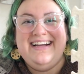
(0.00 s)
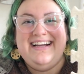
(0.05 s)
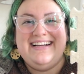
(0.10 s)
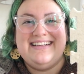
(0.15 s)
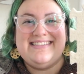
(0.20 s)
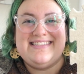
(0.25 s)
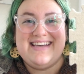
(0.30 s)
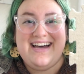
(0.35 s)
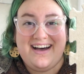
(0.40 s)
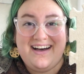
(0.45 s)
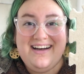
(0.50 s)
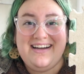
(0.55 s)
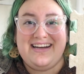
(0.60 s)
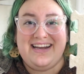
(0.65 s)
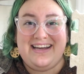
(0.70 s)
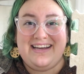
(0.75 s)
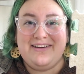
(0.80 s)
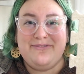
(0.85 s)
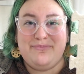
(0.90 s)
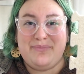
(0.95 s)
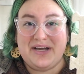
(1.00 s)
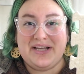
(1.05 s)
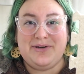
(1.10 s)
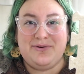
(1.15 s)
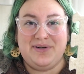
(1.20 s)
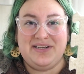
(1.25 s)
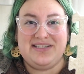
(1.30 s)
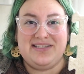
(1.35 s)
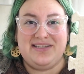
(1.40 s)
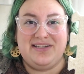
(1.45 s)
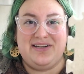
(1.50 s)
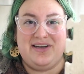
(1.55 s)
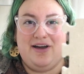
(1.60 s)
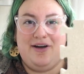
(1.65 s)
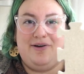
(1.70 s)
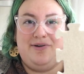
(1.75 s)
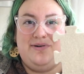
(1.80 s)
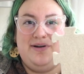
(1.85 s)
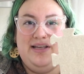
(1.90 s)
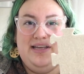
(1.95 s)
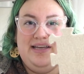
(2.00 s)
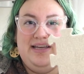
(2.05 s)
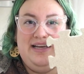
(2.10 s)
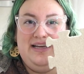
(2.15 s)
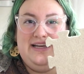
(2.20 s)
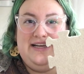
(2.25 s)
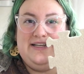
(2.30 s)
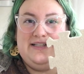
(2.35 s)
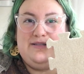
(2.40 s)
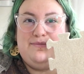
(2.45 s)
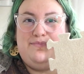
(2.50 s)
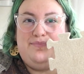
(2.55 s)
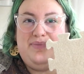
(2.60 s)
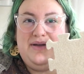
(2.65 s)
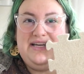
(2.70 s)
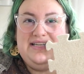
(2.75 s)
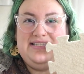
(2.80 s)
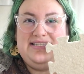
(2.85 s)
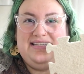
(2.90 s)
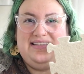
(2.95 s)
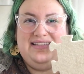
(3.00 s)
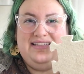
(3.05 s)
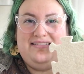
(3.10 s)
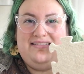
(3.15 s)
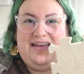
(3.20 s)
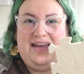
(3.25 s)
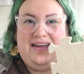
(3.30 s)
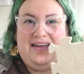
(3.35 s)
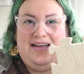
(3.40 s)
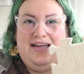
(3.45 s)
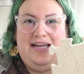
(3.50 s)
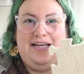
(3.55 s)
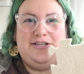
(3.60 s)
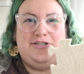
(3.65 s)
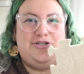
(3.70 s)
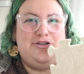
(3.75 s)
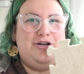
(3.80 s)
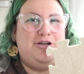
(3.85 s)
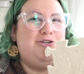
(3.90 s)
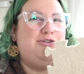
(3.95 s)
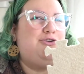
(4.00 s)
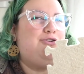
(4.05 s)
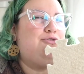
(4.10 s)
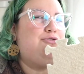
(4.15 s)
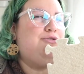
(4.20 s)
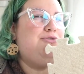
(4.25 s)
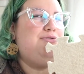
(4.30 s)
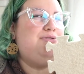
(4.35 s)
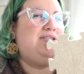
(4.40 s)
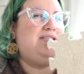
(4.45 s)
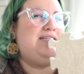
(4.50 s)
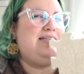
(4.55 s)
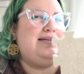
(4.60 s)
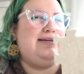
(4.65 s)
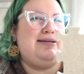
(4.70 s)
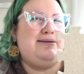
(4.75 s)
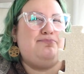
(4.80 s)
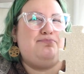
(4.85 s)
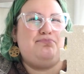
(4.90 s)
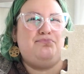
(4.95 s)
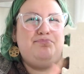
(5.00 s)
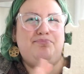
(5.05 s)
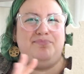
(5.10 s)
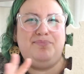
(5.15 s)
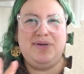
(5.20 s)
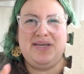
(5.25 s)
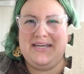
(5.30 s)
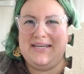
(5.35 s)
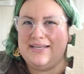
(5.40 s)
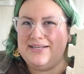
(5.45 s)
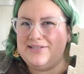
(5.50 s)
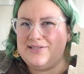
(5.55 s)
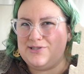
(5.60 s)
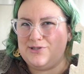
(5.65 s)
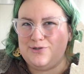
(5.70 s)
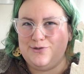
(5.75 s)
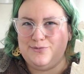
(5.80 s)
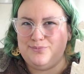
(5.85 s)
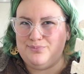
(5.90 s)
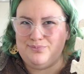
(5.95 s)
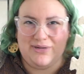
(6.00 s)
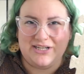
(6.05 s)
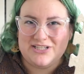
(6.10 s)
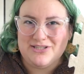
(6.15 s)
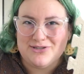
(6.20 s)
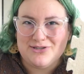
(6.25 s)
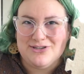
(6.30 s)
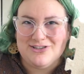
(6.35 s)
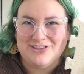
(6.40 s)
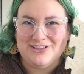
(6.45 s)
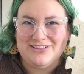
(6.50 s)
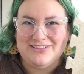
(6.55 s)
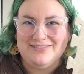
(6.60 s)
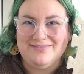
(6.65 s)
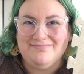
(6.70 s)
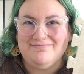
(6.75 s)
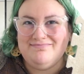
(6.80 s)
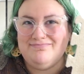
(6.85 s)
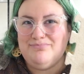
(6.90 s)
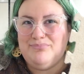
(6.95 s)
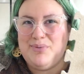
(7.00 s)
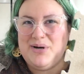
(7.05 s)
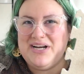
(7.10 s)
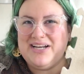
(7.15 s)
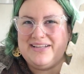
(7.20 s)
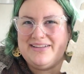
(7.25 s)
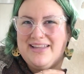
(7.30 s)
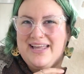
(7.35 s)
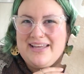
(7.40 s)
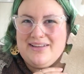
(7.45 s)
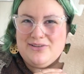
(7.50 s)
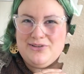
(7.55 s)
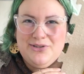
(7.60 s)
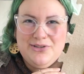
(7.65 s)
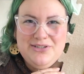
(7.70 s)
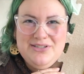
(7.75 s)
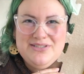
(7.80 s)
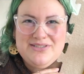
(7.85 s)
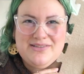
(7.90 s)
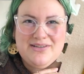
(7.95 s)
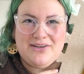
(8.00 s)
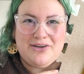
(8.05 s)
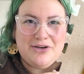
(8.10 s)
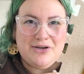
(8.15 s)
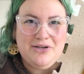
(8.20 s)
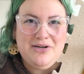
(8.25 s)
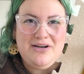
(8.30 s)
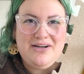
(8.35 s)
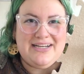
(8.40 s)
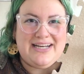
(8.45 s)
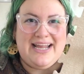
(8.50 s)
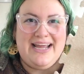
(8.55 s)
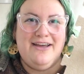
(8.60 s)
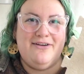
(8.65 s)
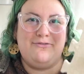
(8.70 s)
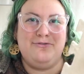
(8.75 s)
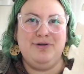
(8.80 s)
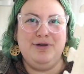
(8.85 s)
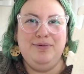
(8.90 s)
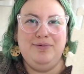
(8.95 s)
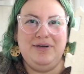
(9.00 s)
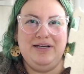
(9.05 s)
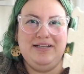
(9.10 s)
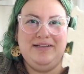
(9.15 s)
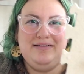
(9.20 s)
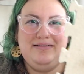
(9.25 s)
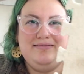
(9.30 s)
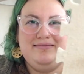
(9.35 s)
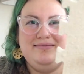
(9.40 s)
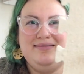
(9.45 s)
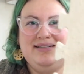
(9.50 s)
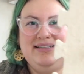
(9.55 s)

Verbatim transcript: It's Honey by Quince and Co. It's basically like a chartreusey pea soup mustard, but it like looks good on everyone.